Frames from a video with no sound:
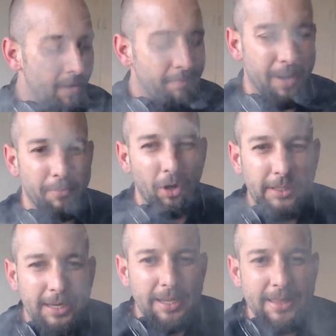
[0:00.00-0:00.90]
But I'm not
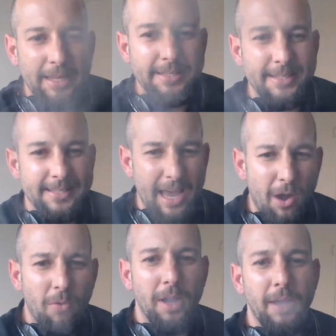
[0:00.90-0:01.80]
getting that
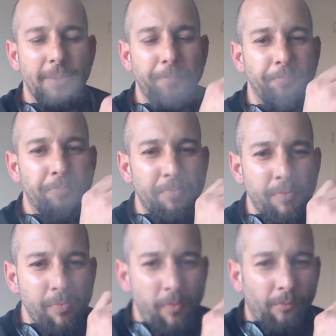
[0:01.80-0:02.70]
sour,
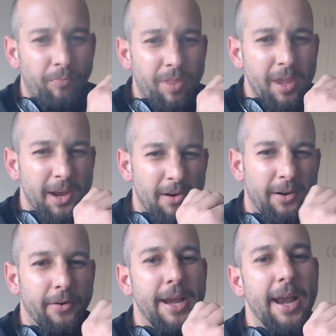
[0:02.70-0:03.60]

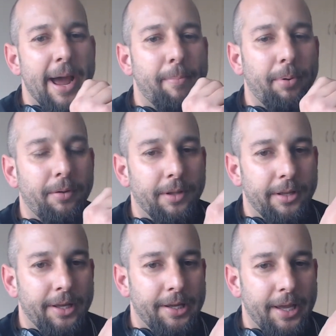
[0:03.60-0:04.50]
green
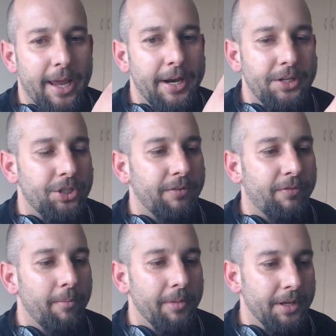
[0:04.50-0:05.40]
apple energy
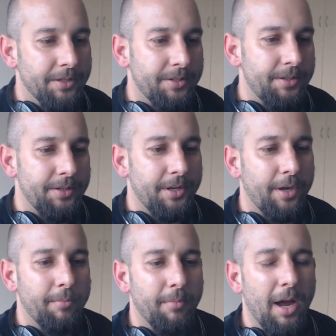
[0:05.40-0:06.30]
from this.
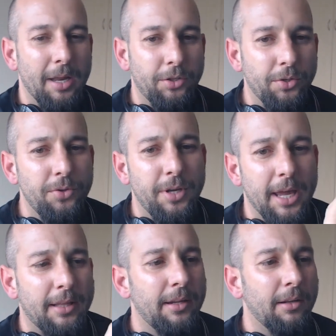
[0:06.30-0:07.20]
I do
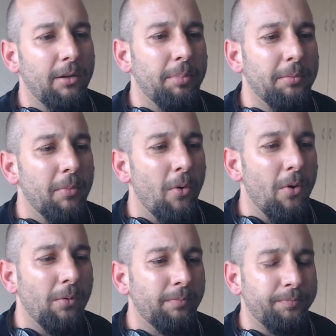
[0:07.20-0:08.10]
get a little bit
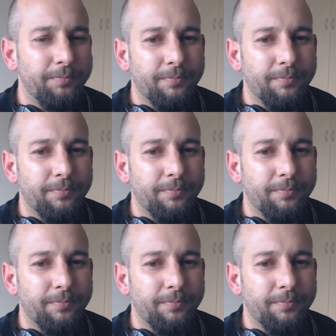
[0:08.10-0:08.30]
more,